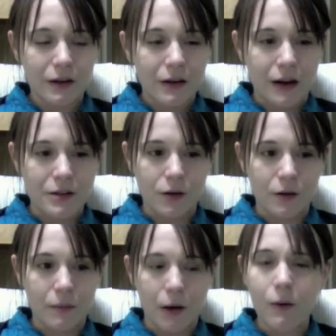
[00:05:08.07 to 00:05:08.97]
I told
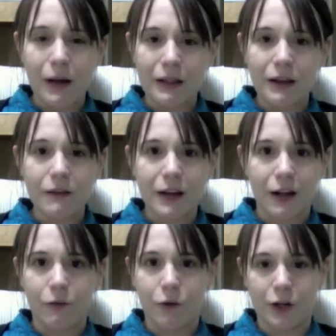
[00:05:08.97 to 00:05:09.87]
him, oh, I love
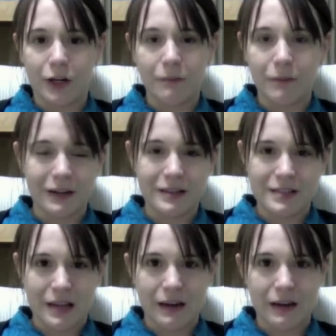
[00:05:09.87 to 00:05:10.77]
California because
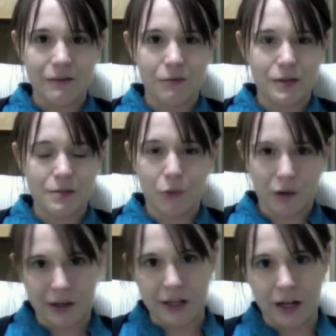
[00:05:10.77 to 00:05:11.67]
I was
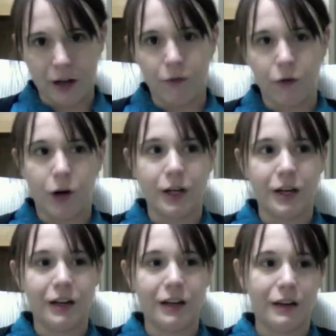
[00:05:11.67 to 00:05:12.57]
born in California,
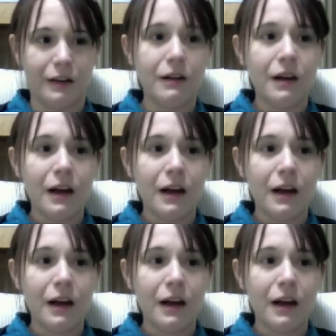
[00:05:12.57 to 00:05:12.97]
and